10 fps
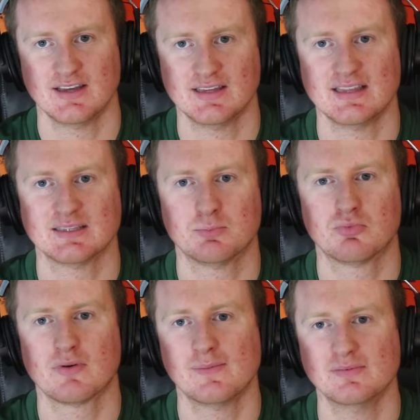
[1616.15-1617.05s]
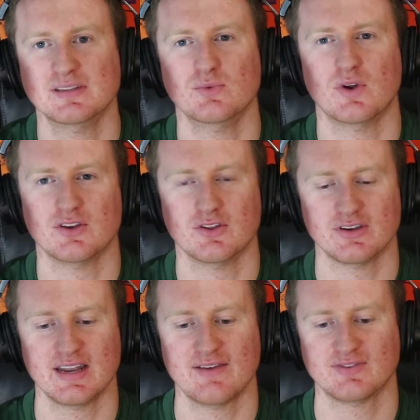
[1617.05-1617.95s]
I think that's probably what you're
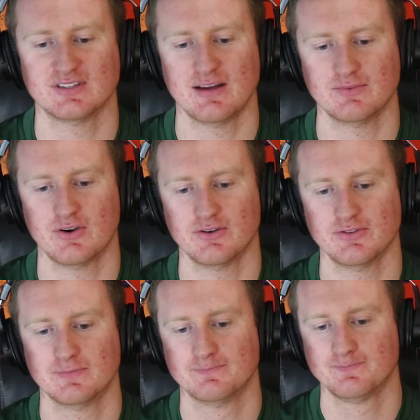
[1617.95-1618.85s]
looking at for Sam Darnold.